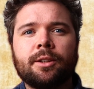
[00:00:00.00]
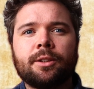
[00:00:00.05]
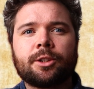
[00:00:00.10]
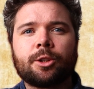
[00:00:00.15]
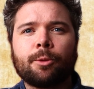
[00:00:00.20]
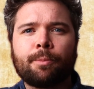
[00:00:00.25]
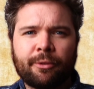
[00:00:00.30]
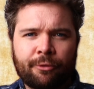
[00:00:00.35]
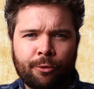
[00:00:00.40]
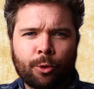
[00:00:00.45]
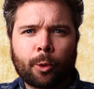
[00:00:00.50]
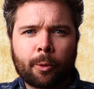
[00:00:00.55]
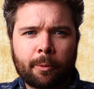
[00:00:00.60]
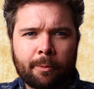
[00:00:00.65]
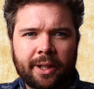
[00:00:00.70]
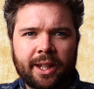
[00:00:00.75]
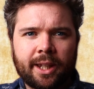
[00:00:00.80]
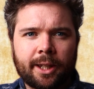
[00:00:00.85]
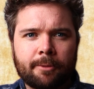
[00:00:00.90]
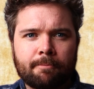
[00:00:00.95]
So before we
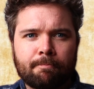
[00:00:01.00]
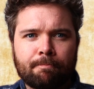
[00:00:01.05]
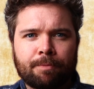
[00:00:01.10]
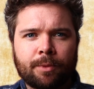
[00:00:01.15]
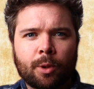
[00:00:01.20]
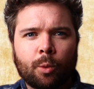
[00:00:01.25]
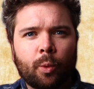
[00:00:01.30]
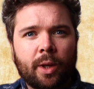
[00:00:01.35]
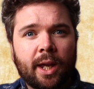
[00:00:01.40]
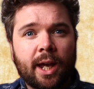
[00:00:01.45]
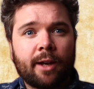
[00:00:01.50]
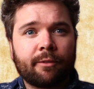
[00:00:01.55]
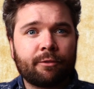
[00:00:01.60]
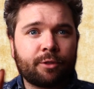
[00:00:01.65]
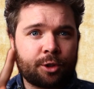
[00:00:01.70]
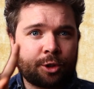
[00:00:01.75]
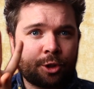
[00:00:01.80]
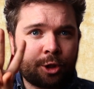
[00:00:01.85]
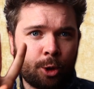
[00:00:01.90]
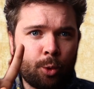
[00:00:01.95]
begin, we
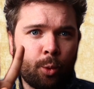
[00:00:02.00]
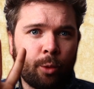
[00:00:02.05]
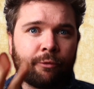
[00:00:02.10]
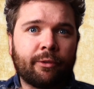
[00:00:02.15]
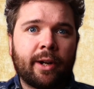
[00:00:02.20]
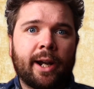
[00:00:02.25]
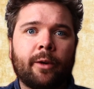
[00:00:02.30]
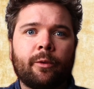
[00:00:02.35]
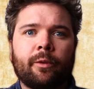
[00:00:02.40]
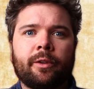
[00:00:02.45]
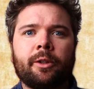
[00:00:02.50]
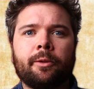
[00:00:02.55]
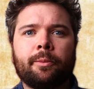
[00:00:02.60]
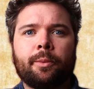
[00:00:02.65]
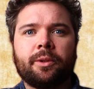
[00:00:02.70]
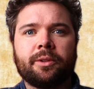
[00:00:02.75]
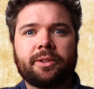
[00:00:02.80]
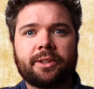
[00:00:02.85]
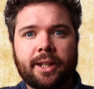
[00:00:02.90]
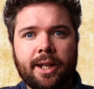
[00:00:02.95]
have 2
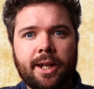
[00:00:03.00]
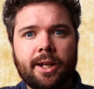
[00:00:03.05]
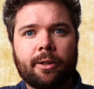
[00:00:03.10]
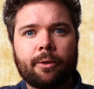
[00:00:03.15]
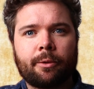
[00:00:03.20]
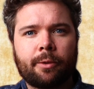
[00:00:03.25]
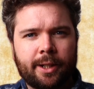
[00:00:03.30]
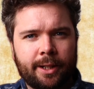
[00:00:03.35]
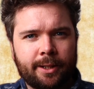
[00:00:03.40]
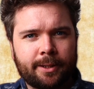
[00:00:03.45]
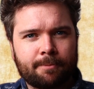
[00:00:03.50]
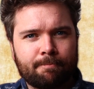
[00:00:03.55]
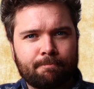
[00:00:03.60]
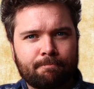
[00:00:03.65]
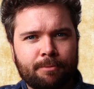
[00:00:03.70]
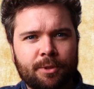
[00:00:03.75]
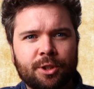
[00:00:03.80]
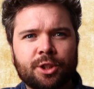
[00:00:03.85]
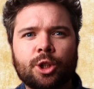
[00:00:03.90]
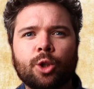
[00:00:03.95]
variables here, right?
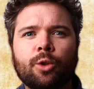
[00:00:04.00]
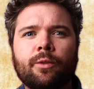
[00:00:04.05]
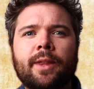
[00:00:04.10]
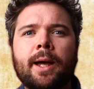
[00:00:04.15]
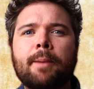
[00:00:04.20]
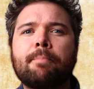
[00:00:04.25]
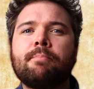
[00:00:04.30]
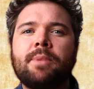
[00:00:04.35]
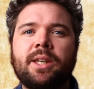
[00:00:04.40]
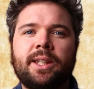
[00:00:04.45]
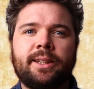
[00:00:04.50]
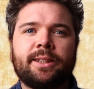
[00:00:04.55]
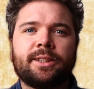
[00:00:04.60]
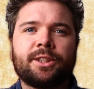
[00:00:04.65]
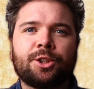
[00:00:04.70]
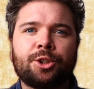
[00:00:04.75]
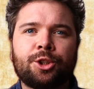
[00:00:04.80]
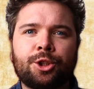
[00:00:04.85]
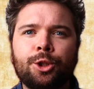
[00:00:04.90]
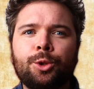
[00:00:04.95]
So that
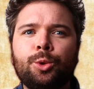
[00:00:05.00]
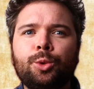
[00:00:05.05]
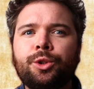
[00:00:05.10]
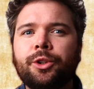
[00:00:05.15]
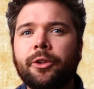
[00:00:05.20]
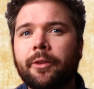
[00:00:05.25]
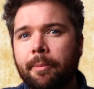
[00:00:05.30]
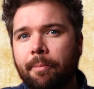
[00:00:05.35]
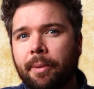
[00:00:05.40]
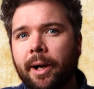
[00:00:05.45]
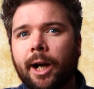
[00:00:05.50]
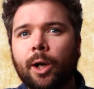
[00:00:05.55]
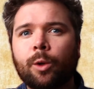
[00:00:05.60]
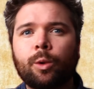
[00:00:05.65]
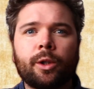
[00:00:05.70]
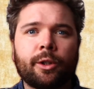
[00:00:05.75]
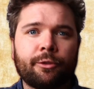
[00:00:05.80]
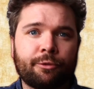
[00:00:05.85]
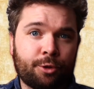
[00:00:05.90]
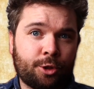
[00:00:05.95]
means 2 to the
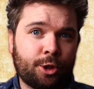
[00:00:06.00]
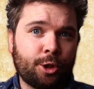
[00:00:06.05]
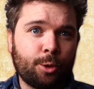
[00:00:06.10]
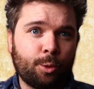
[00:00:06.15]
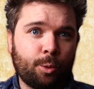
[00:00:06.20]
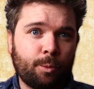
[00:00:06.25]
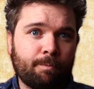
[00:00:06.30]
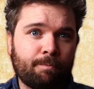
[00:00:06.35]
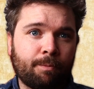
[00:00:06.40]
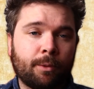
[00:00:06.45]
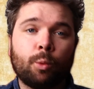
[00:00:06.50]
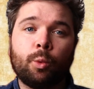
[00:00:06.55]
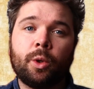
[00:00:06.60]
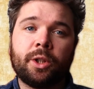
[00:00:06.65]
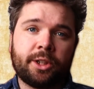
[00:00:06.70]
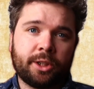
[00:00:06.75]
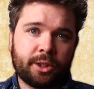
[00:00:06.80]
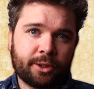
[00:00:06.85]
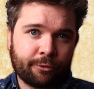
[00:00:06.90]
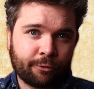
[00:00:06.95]
power of 2,
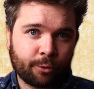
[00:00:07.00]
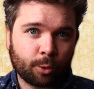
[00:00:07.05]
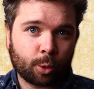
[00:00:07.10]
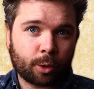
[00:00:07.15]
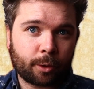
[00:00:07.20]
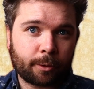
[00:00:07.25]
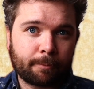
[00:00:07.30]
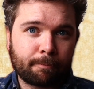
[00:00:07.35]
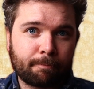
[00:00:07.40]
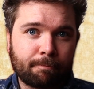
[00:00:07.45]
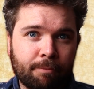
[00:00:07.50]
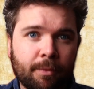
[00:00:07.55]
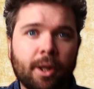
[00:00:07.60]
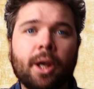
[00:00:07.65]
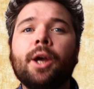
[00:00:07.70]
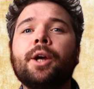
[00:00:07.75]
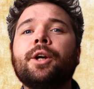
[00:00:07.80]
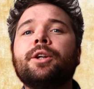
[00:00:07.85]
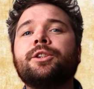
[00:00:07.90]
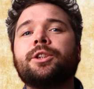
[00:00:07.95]
which is 4.
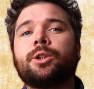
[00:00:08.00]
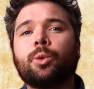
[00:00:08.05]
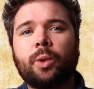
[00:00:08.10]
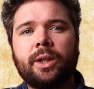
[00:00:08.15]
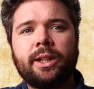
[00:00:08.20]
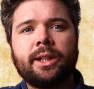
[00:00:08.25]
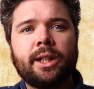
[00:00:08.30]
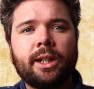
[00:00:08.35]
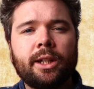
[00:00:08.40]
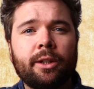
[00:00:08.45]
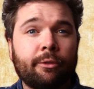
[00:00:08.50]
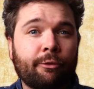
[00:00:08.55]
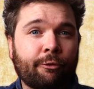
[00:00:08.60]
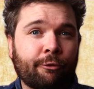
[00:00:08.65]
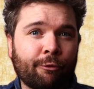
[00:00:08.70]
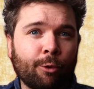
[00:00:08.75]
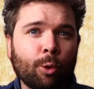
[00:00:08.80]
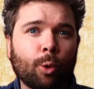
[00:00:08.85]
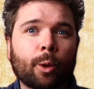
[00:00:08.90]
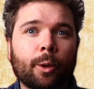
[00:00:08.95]
So we need
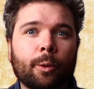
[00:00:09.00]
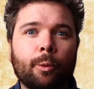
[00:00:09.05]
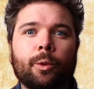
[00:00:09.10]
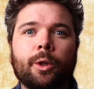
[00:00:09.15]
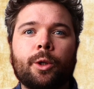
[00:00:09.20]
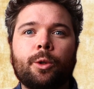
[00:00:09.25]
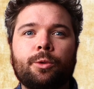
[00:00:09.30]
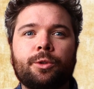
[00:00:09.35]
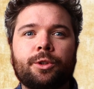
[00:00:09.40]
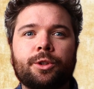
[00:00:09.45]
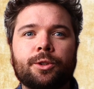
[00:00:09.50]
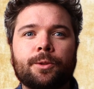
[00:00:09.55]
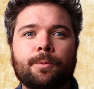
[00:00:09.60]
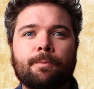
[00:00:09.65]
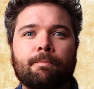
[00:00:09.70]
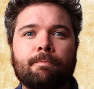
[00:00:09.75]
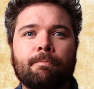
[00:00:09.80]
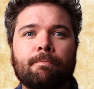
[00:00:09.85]
4 rows.